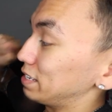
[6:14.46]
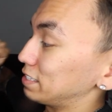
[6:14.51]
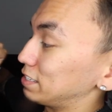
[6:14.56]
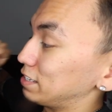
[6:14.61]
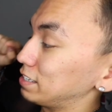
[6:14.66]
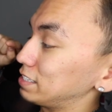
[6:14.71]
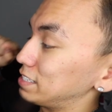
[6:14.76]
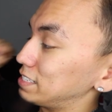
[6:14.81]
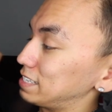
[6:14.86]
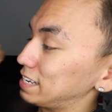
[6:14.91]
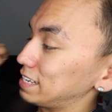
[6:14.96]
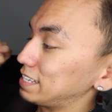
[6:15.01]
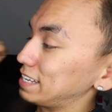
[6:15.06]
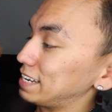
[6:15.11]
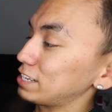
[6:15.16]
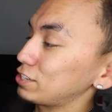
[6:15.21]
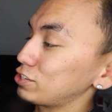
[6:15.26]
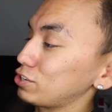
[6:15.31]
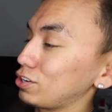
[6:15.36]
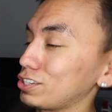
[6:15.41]
It does say
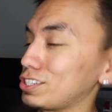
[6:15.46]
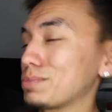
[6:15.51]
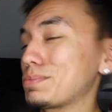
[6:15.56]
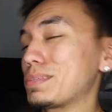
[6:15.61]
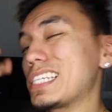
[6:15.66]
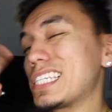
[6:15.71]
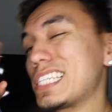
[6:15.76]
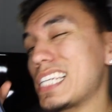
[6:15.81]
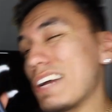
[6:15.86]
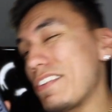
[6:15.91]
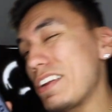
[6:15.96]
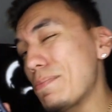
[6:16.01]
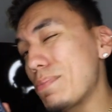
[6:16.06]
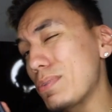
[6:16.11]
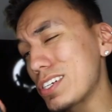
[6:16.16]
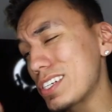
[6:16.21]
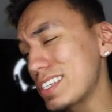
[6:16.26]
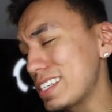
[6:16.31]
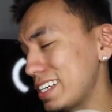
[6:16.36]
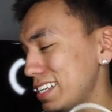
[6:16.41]
that it charged up to seventy
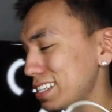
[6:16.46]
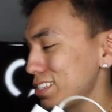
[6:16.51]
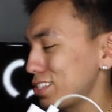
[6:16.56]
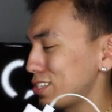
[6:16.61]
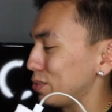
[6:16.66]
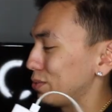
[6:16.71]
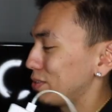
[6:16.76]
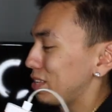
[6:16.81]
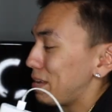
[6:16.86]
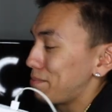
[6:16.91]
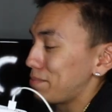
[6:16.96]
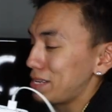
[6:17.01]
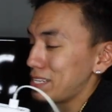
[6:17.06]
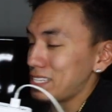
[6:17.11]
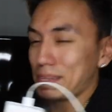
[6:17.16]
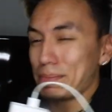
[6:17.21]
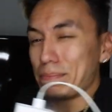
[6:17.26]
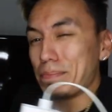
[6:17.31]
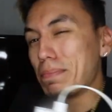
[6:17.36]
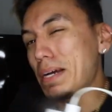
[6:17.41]
percent, so that
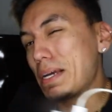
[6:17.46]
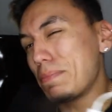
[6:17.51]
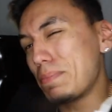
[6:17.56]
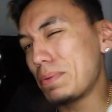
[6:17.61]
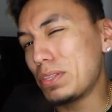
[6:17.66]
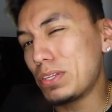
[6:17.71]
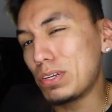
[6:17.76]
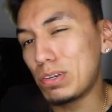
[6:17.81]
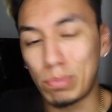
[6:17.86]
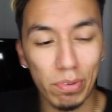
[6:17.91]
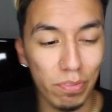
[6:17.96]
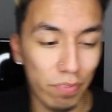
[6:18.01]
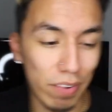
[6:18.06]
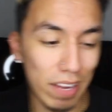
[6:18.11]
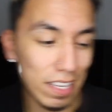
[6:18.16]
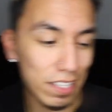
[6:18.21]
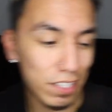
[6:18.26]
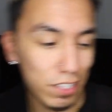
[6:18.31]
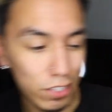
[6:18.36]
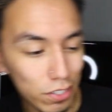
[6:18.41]
means it might be a little bit
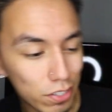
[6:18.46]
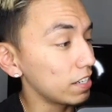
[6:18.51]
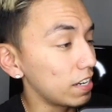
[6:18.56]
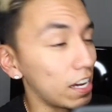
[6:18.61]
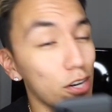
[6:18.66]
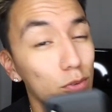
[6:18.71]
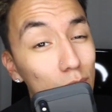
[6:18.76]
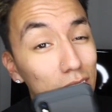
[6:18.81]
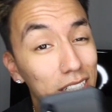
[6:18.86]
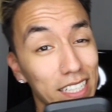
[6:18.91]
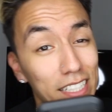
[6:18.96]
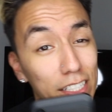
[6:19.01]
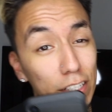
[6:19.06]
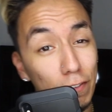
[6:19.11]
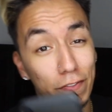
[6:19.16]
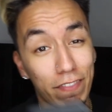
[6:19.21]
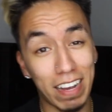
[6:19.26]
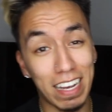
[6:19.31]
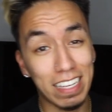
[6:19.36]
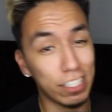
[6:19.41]
faster. I don't want to say it's
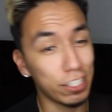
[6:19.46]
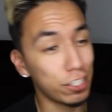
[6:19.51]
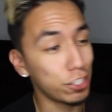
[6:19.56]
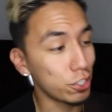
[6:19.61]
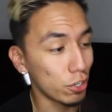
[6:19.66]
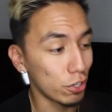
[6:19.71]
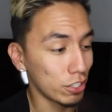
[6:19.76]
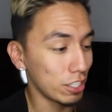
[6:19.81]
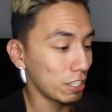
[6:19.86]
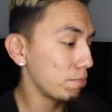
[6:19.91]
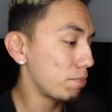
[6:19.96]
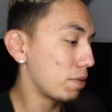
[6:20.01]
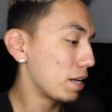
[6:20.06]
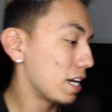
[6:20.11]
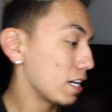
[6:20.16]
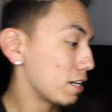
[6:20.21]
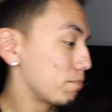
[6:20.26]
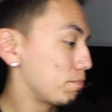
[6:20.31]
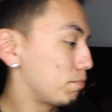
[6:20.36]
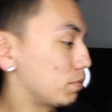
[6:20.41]
the fastest charging
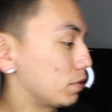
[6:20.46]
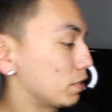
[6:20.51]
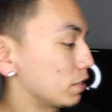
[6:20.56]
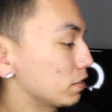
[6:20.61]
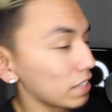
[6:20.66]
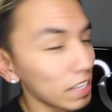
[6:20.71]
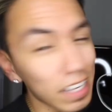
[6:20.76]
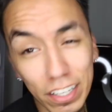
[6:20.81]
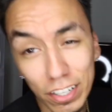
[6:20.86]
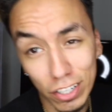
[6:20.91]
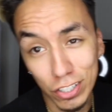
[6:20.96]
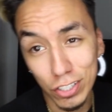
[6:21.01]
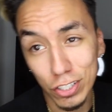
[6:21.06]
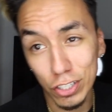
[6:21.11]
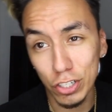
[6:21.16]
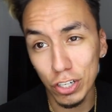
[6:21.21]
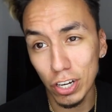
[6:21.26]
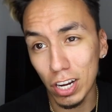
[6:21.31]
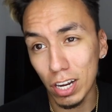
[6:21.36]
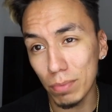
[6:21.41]
pack, but it does
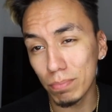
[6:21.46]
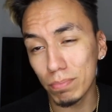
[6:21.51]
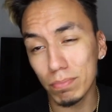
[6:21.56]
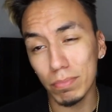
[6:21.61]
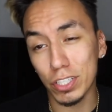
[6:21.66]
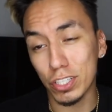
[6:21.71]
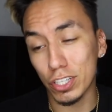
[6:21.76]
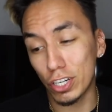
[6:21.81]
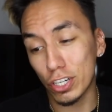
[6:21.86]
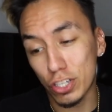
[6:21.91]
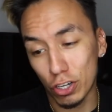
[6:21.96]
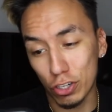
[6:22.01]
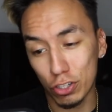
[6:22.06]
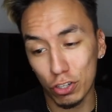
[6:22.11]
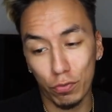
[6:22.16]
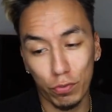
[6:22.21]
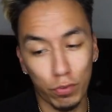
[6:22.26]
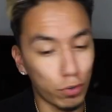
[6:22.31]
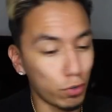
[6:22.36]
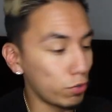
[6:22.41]
the job. It's going to charge
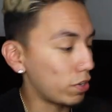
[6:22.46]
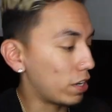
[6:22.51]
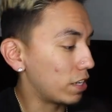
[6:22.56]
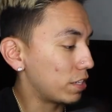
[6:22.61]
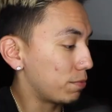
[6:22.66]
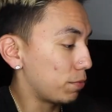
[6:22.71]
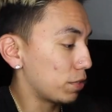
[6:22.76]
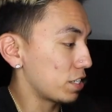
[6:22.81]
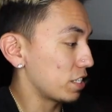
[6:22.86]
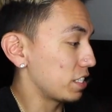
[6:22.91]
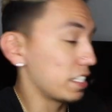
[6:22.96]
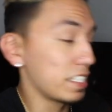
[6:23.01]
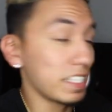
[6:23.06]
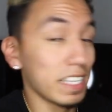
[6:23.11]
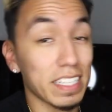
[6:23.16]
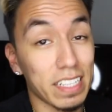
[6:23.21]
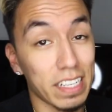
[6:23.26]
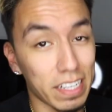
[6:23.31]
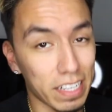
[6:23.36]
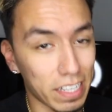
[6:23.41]
your phone as much as it
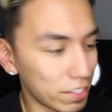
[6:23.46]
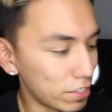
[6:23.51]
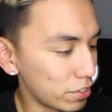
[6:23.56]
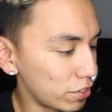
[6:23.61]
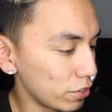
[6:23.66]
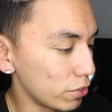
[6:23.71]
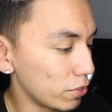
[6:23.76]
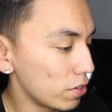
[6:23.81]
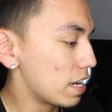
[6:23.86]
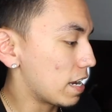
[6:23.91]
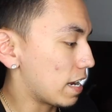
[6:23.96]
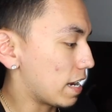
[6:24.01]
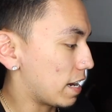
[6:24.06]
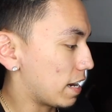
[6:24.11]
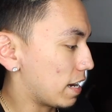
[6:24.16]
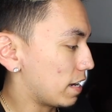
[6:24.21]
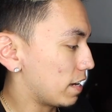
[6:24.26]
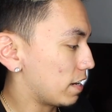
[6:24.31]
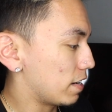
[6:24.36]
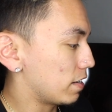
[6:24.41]
says it needs to,
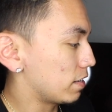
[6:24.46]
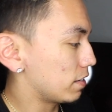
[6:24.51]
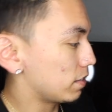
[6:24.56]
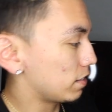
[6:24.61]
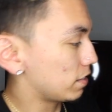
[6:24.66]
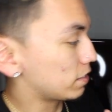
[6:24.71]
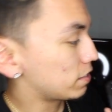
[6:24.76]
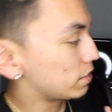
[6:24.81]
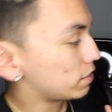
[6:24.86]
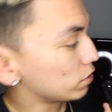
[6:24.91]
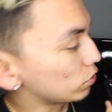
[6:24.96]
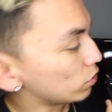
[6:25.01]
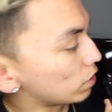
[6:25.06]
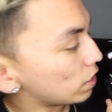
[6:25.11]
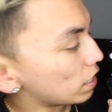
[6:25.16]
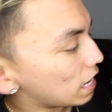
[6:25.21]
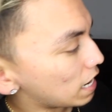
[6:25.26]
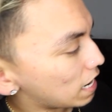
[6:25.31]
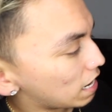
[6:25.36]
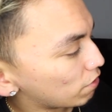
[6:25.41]
and it's still
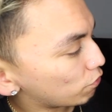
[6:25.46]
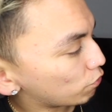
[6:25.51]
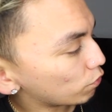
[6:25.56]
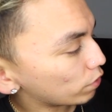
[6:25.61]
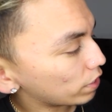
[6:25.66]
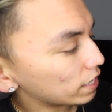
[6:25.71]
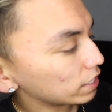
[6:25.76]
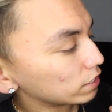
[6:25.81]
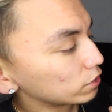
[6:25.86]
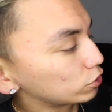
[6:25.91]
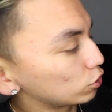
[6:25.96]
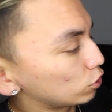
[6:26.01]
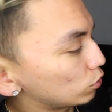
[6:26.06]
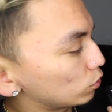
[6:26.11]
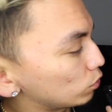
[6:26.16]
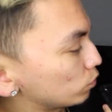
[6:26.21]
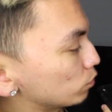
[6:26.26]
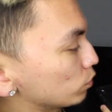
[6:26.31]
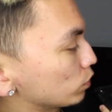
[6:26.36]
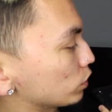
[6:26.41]
at halfway,
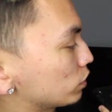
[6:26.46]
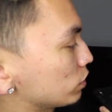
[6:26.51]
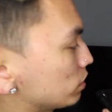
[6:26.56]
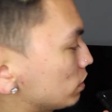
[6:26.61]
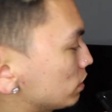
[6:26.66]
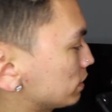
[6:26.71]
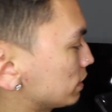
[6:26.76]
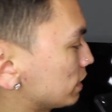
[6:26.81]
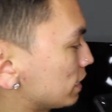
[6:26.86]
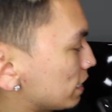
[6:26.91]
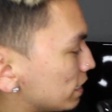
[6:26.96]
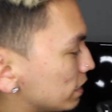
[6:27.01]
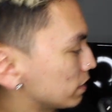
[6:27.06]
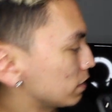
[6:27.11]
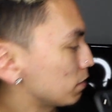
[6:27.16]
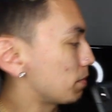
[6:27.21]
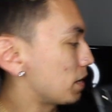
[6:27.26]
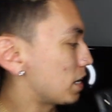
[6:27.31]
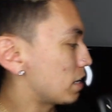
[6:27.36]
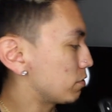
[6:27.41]
so we're good on
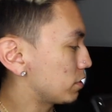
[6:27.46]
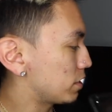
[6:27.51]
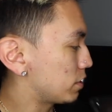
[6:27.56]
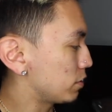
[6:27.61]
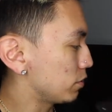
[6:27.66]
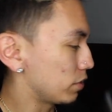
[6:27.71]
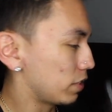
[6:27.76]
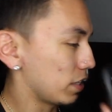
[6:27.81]
that. The battery's still